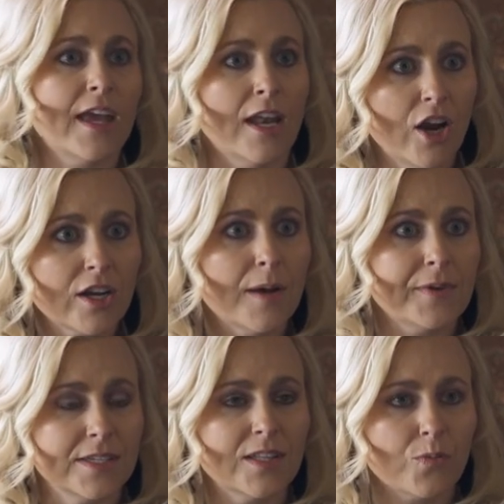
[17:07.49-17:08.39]
in our
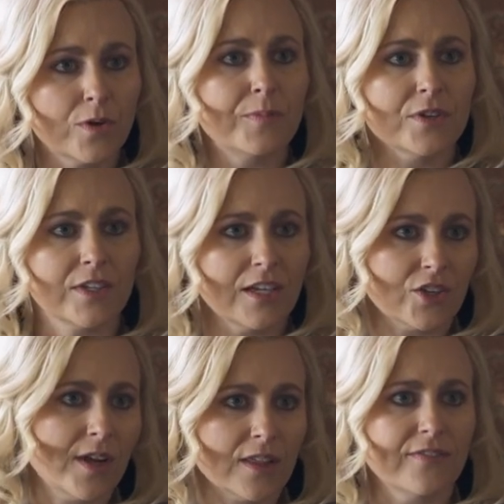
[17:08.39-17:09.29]
companies that we're building
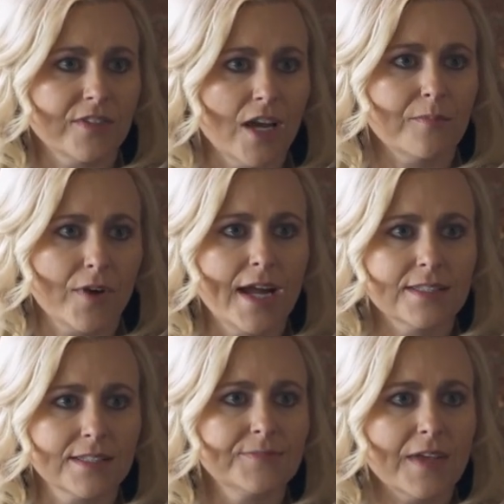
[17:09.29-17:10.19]
create lifetime
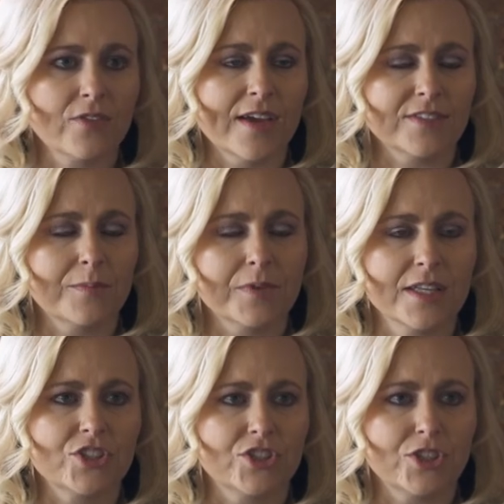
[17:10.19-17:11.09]
brands and lifetime
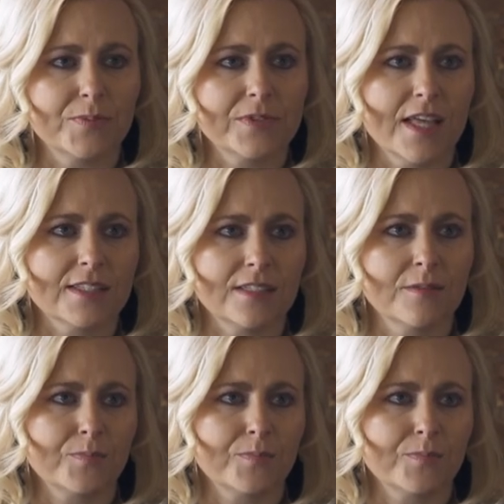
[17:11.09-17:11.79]
relationships that